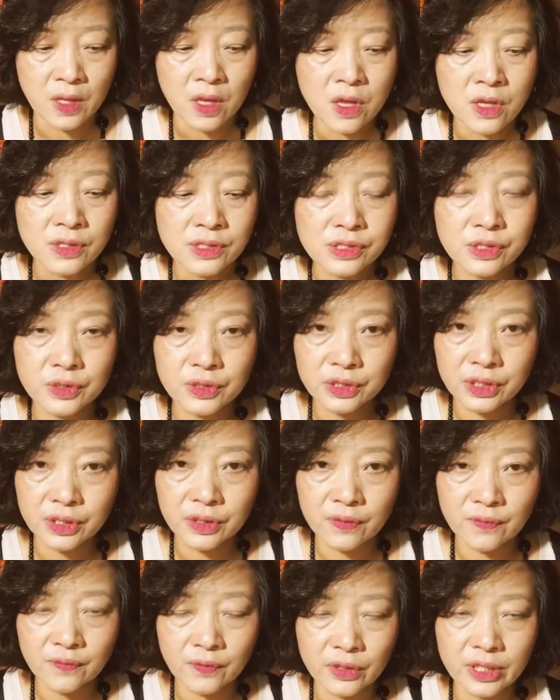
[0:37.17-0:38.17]
So
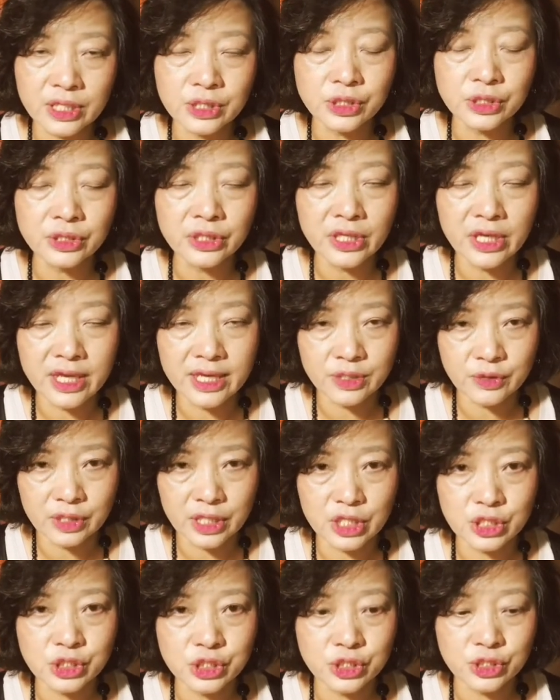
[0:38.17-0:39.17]
the vocational
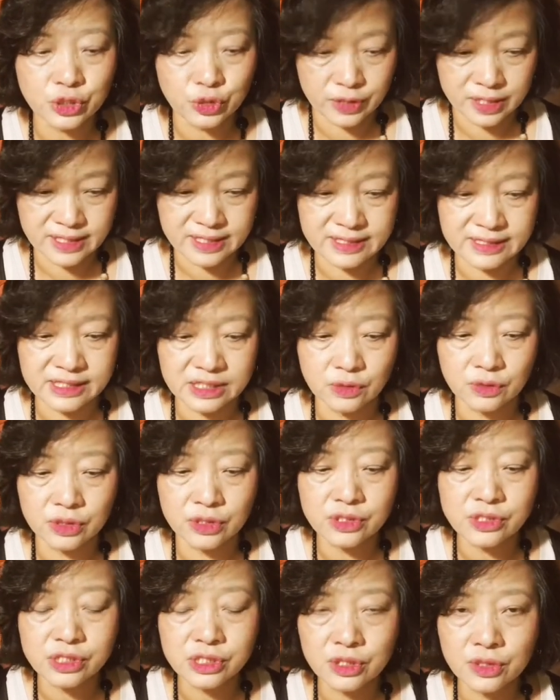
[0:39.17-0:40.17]
education training
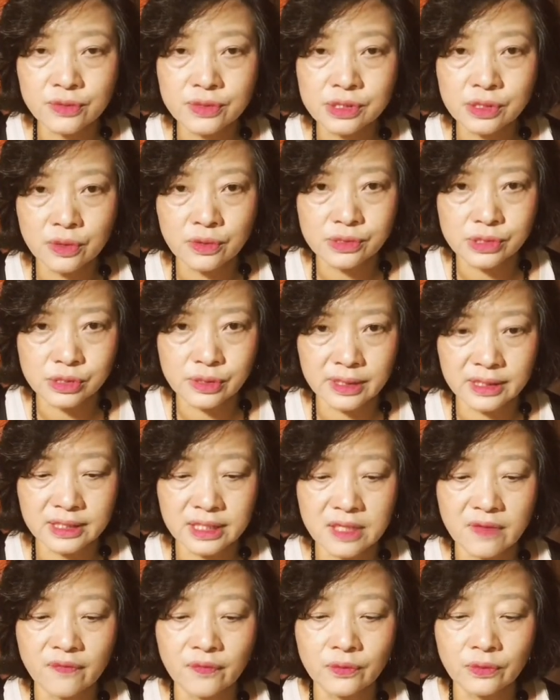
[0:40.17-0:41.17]
students use
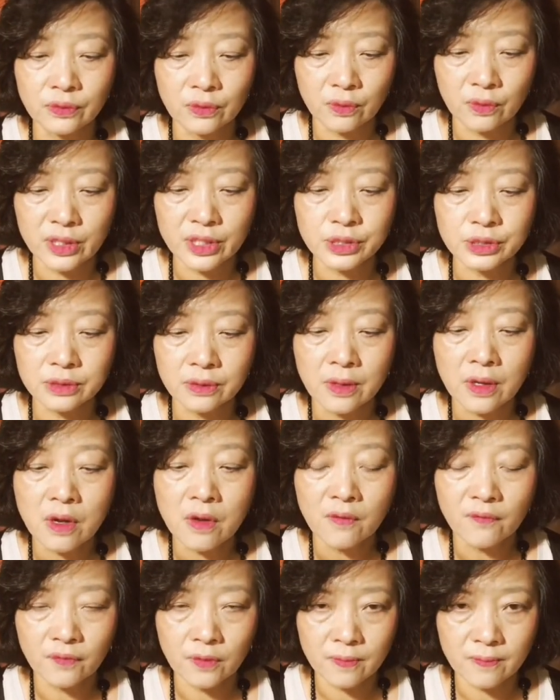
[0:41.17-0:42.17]
constructive knowledge
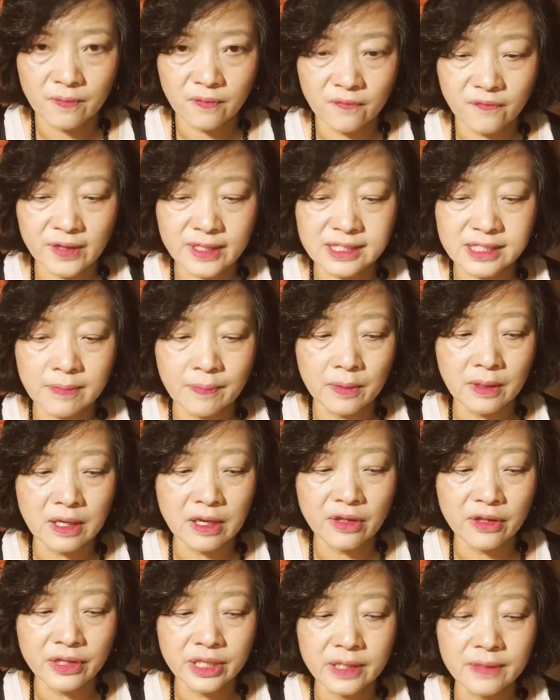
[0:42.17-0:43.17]
from flexible
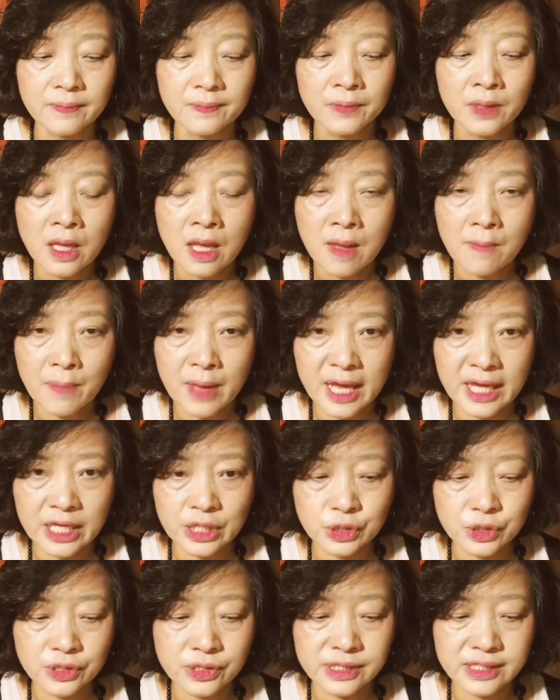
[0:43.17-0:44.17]
learning,
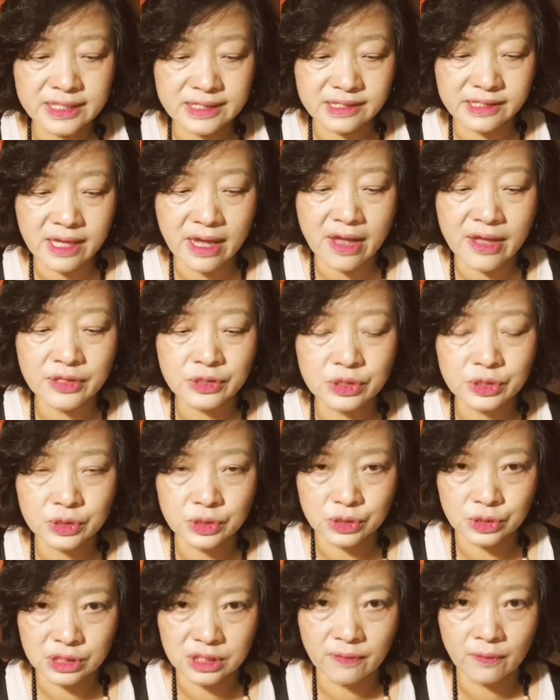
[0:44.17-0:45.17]
packages designed to
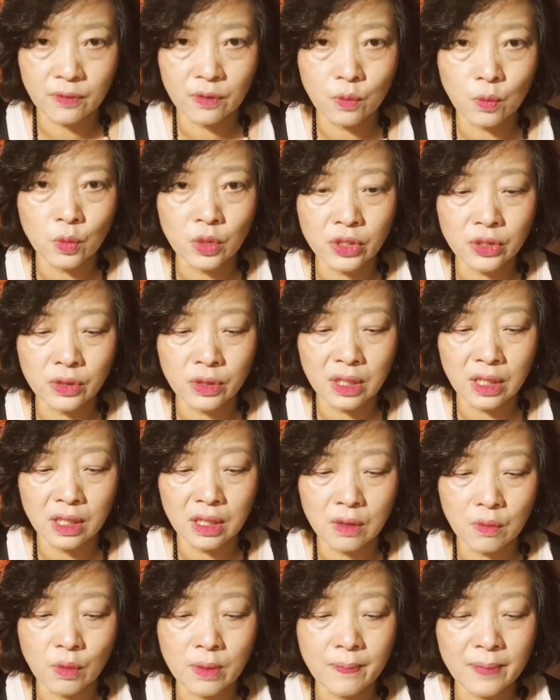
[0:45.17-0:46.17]
develop work,
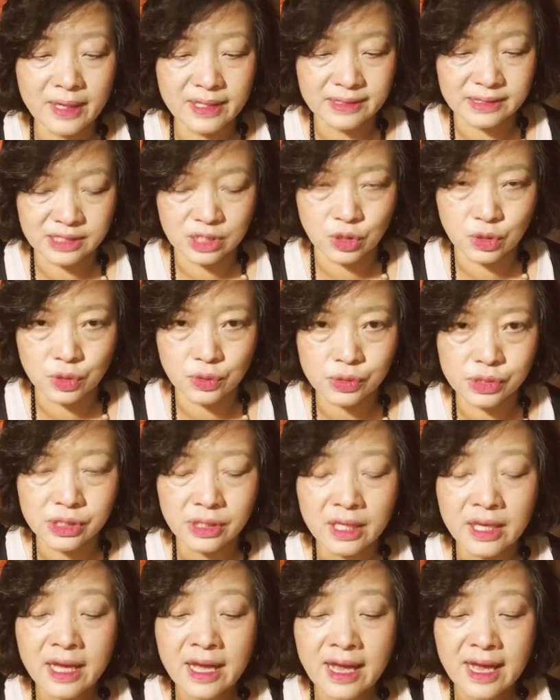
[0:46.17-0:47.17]
uh, workplace skills,
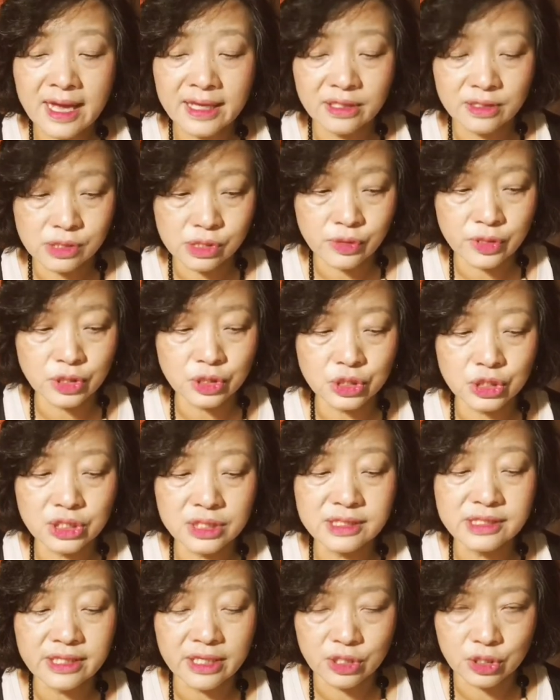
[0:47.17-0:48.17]
and the
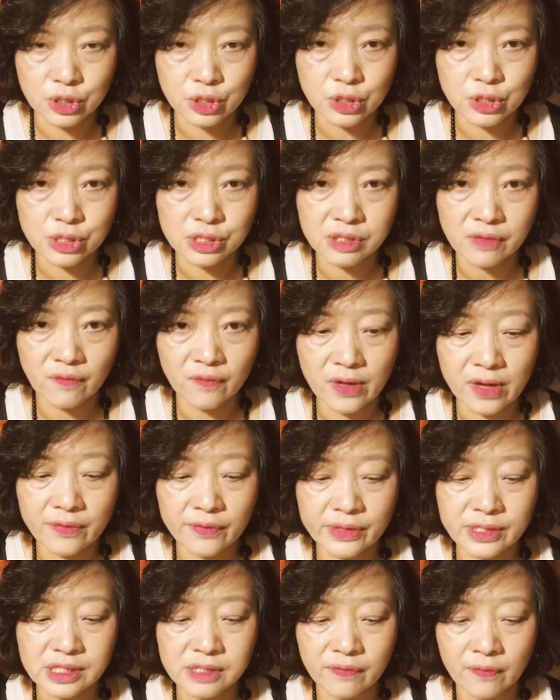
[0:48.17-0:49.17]
strategies they use
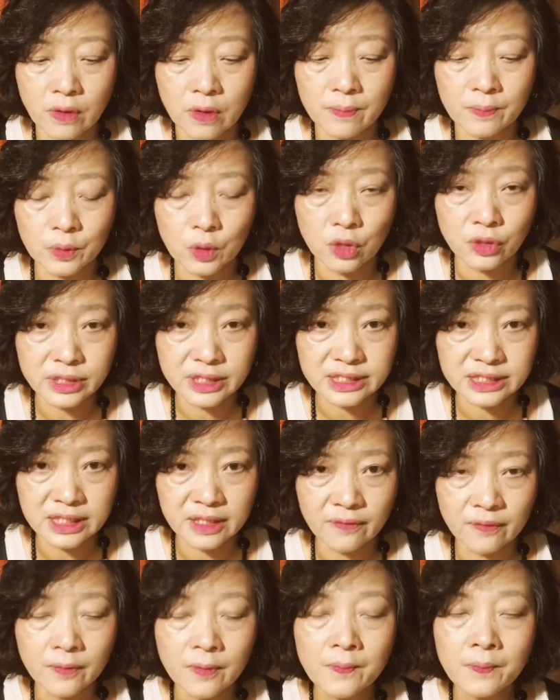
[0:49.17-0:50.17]
varies from
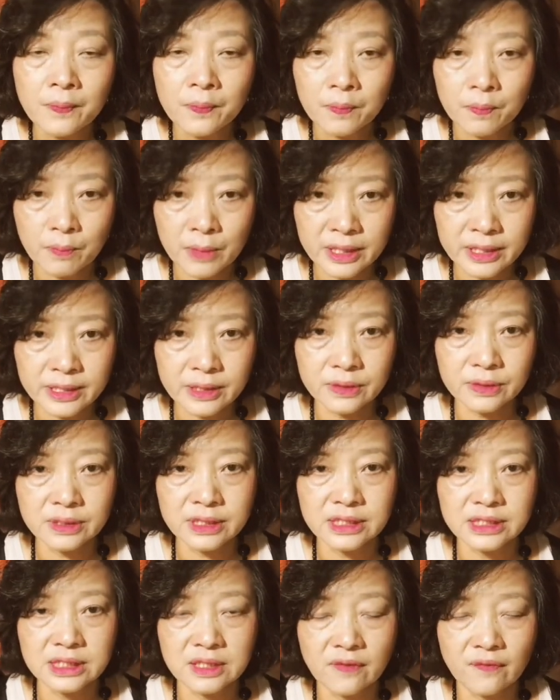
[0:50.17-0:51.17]
cognitive
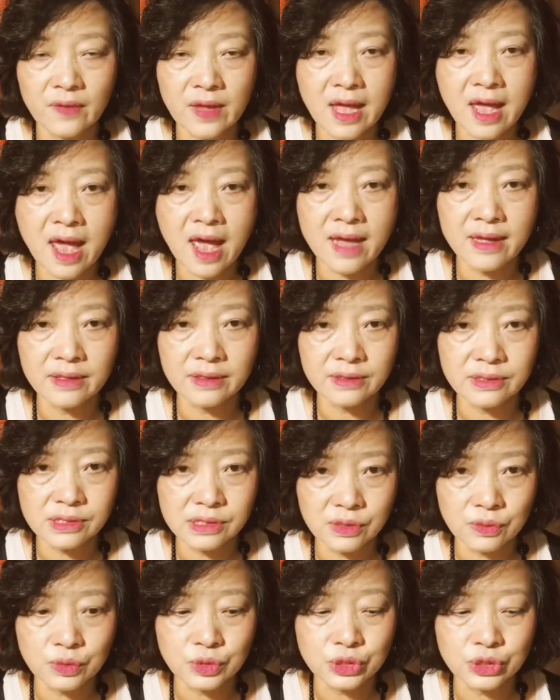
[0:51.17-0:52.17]
metacognitive and the
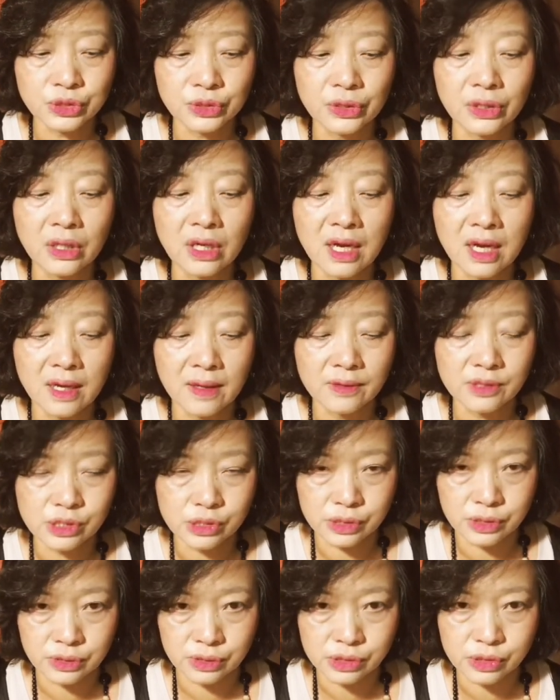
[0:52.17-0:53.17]
social uh,
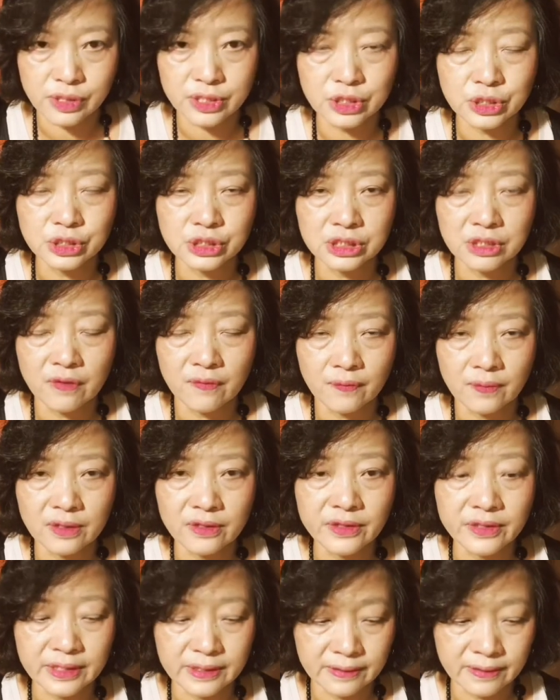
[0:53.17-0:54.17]
strategy of
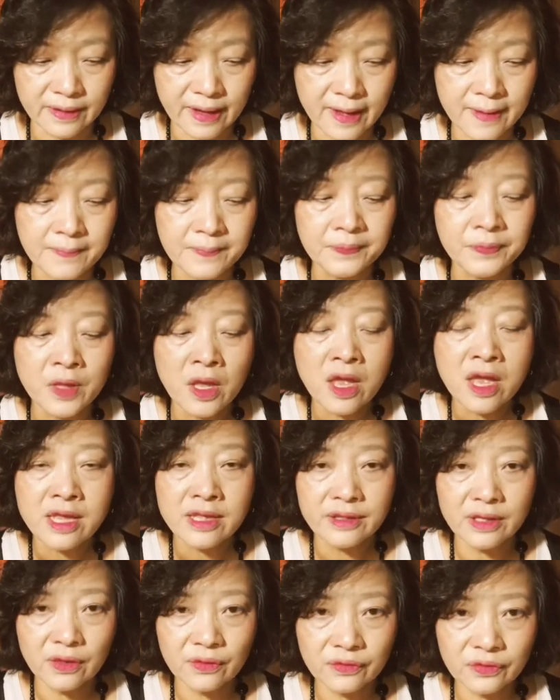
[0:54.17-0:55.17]
learning okay
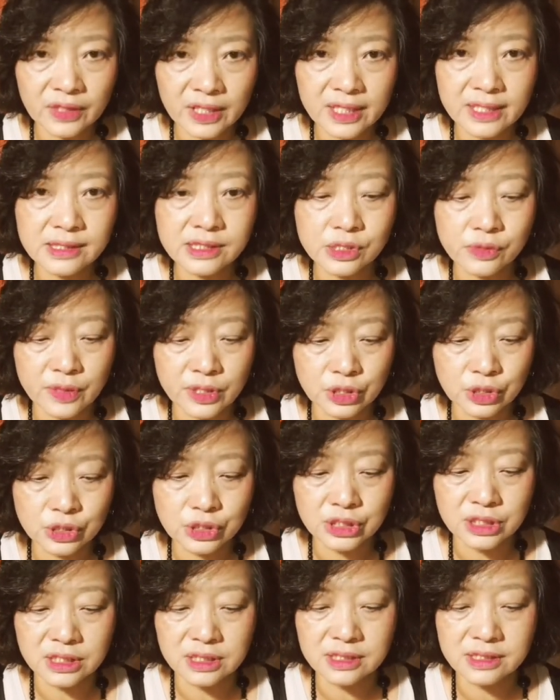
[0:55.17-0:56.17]
now these
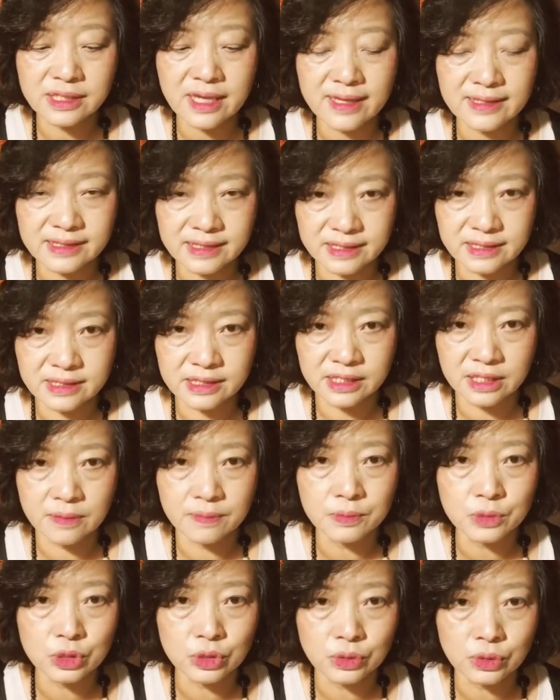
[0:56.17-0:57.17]
strategies assist
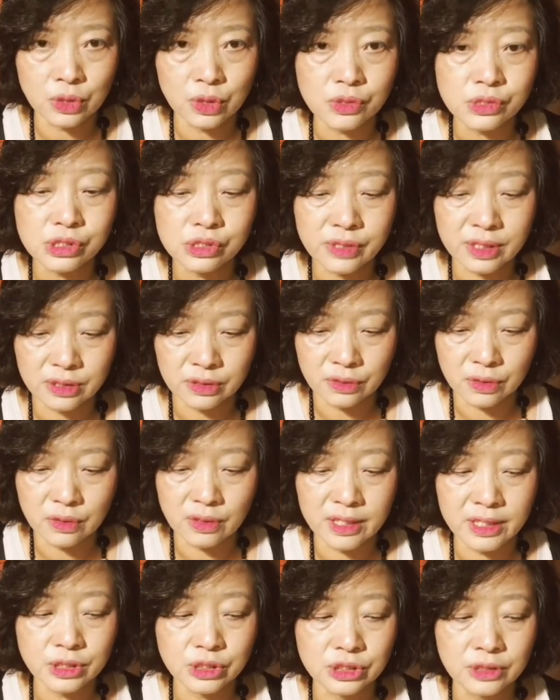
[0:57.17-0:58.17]
them to construct
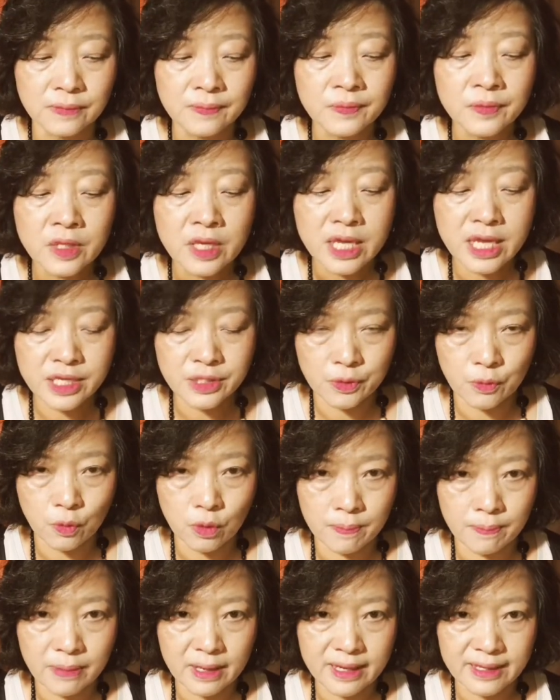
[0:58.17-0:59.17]
knowledge in the
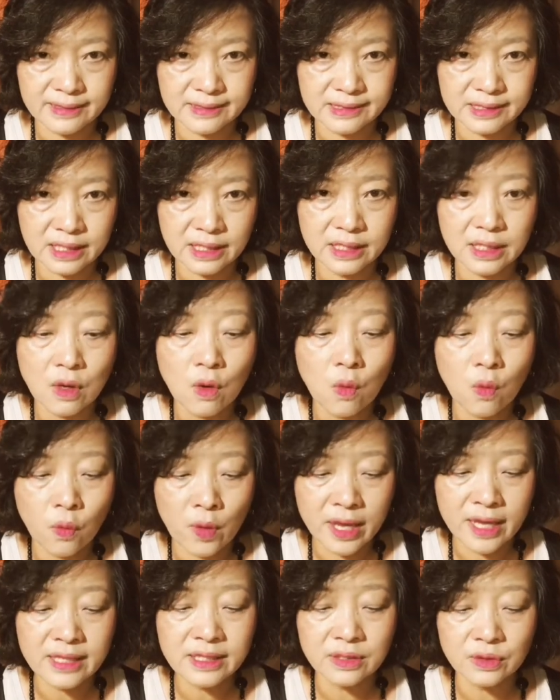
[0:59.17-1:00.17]
workplace
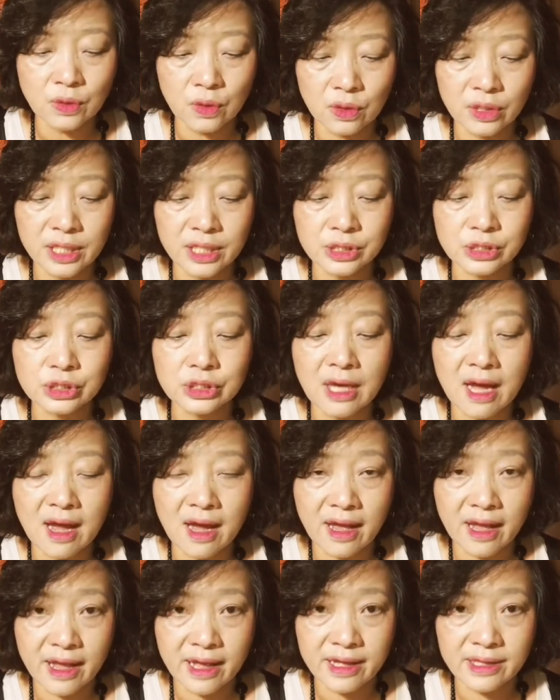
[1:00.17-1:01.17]
where the knowledge are
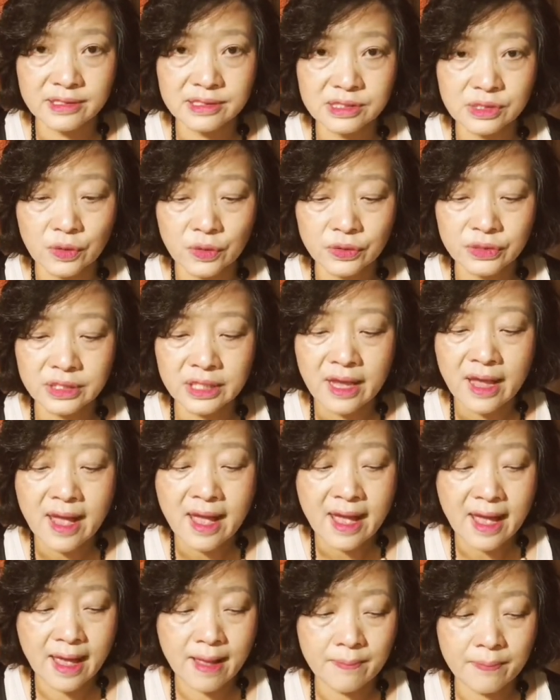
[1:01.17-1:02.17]
hands-on
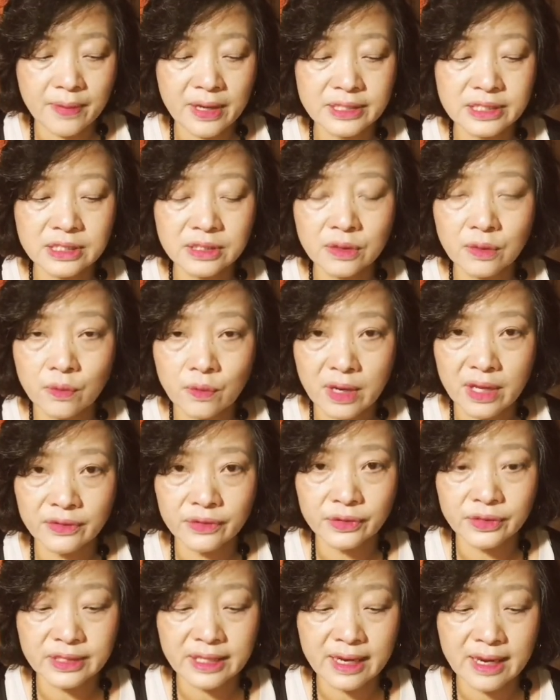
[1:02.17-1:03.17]
and practical
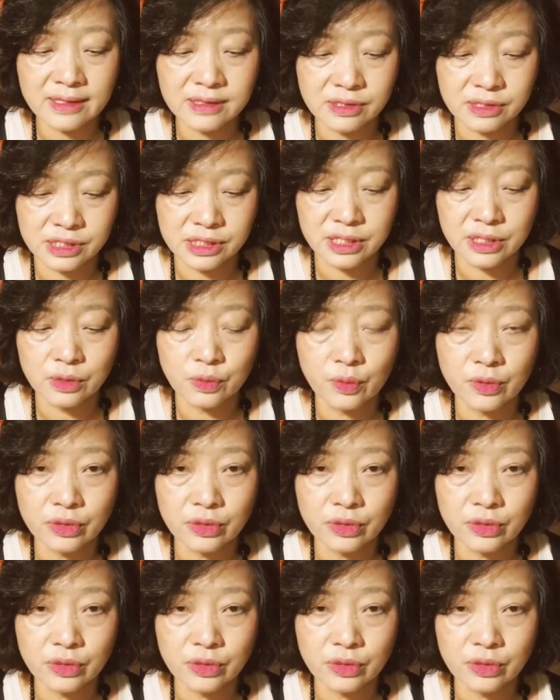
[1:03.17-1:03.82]
rather than associated with